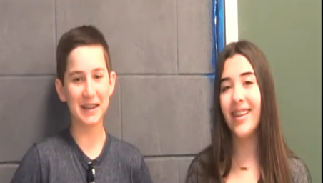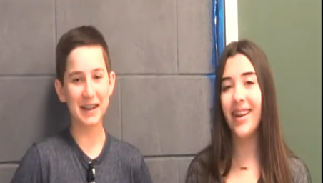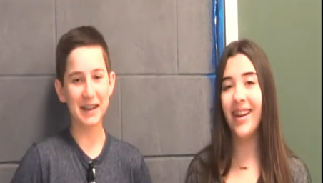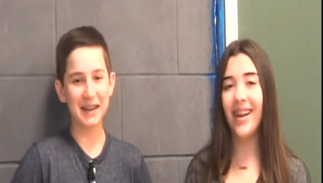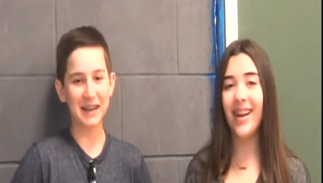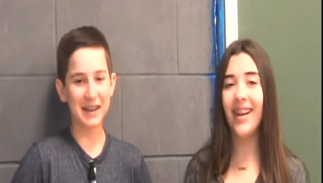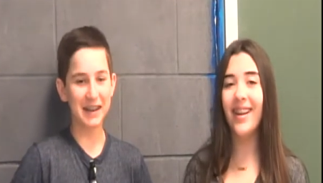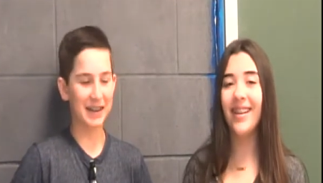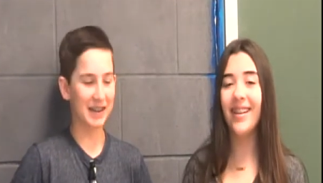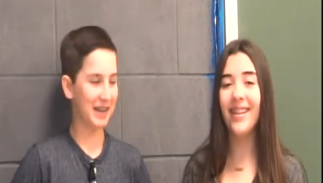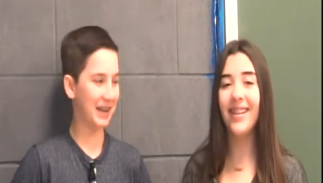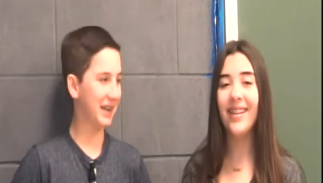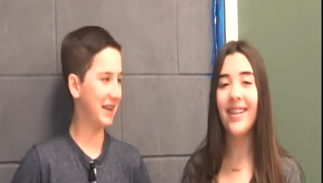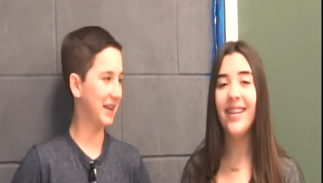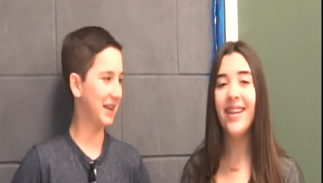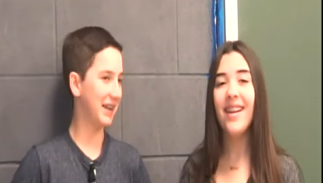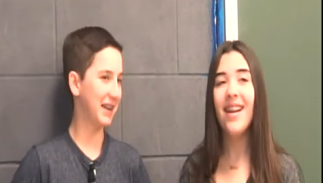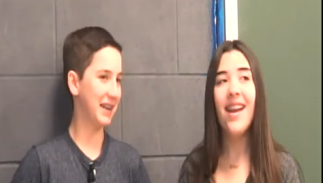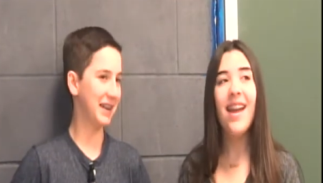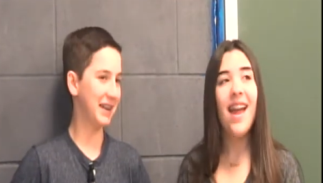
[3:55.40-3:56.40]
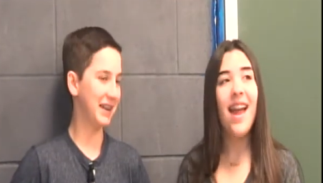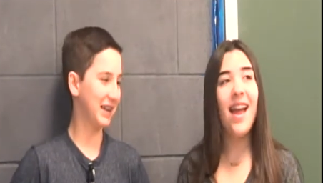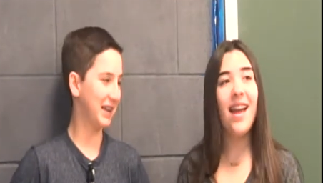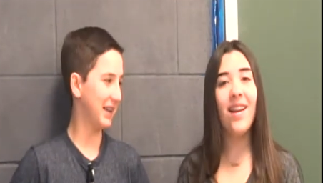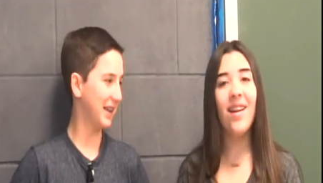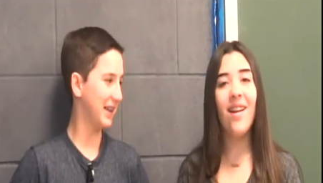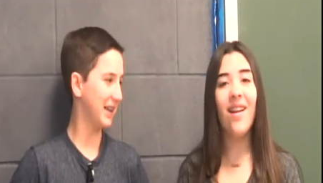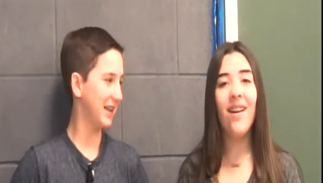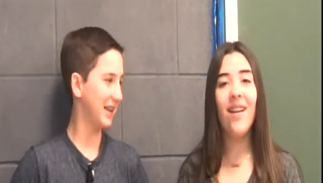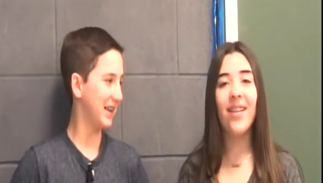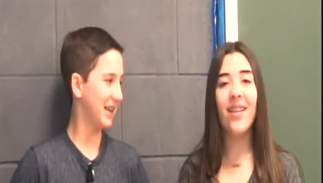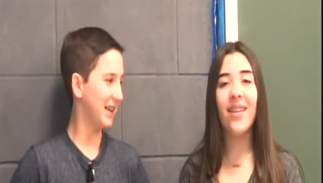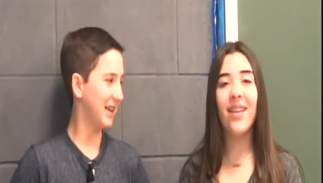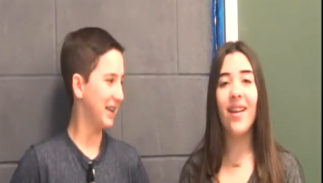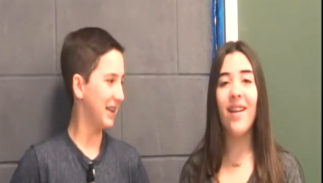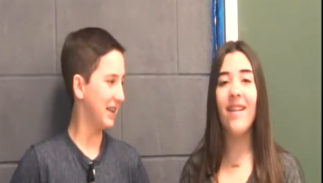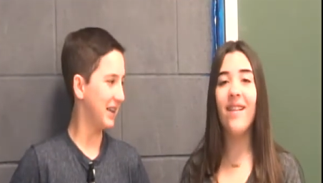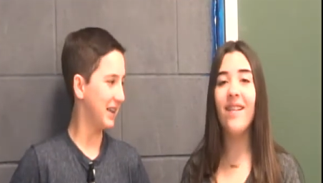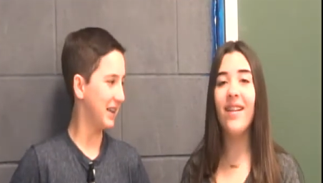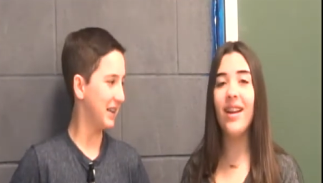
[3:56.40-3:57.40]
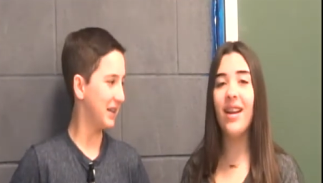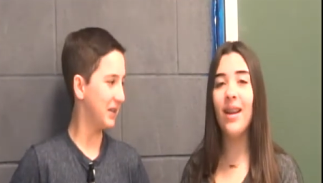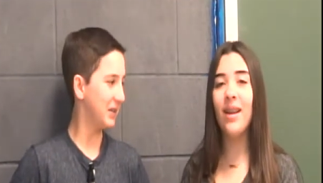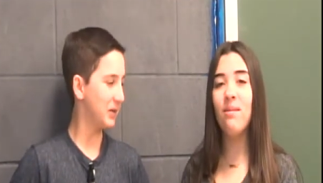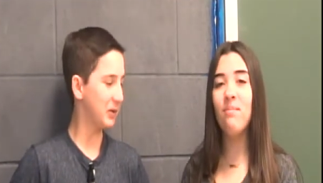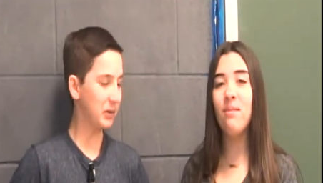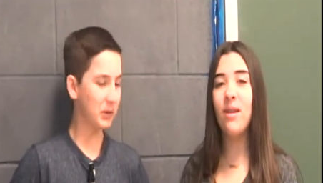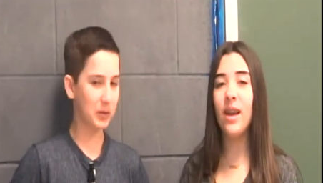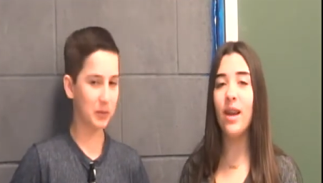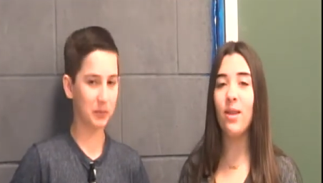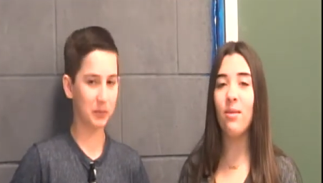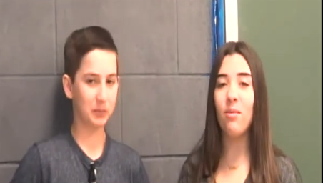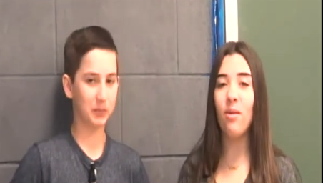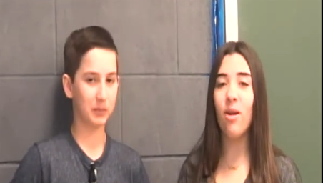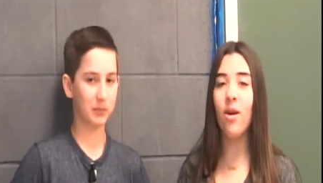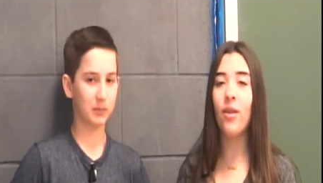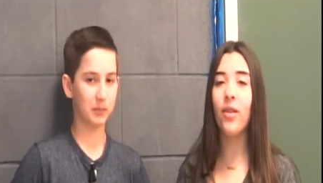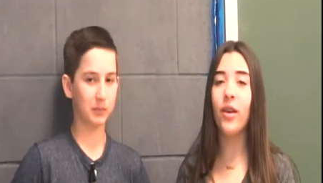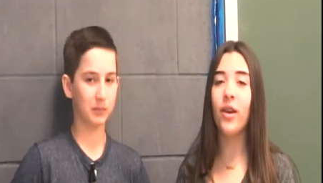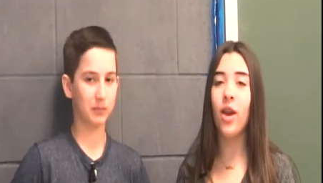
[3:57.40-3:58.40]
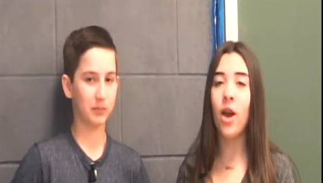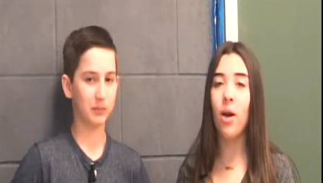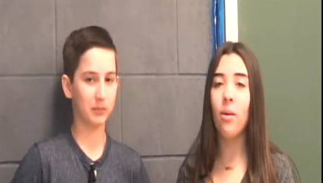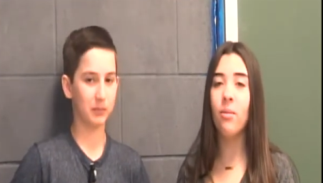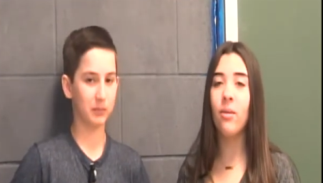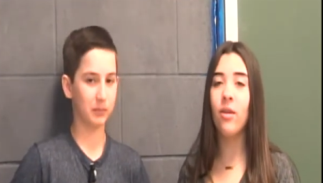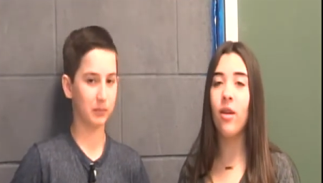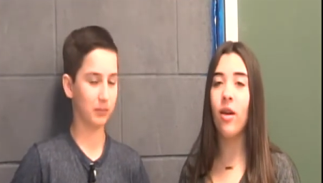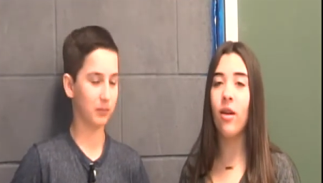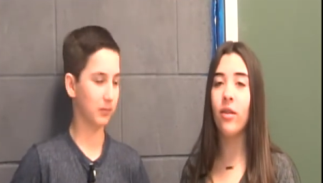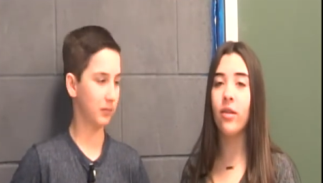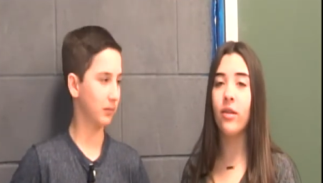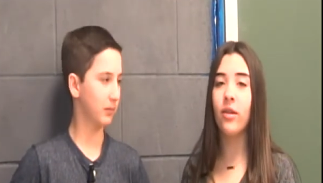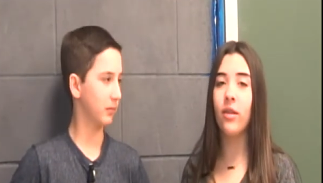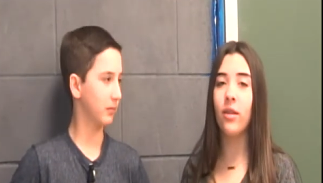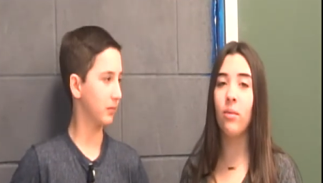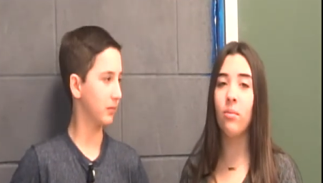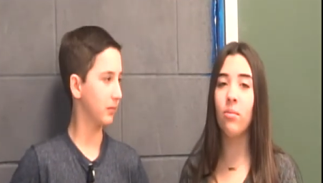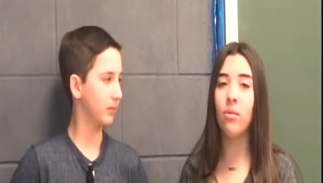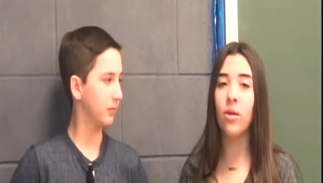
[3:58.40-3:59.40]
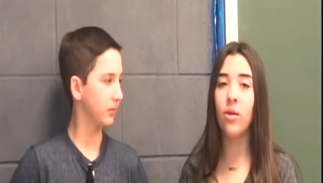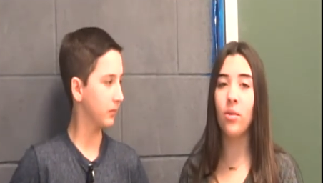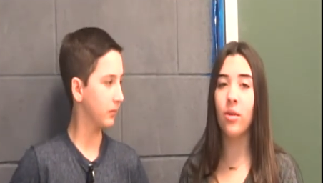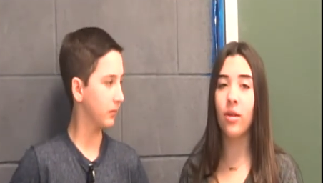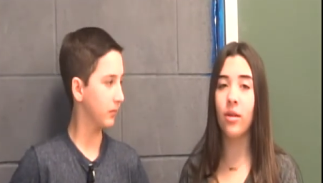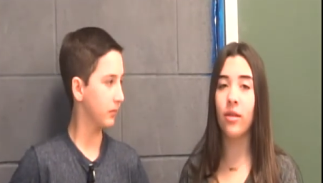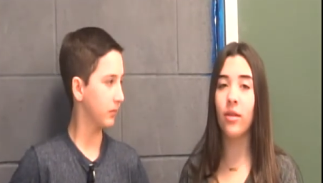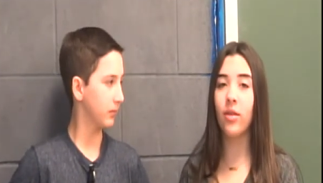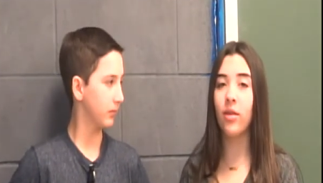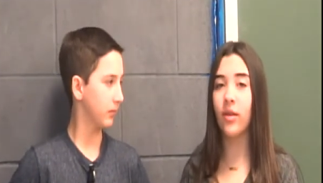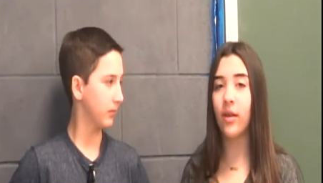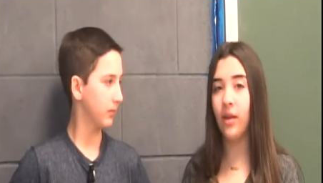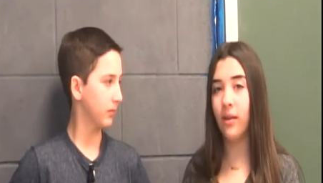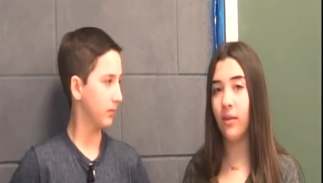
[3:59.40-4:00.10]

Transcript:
Speaker 1: Yeah. and also in baseball, the Cubs lost to the Brewers 3 to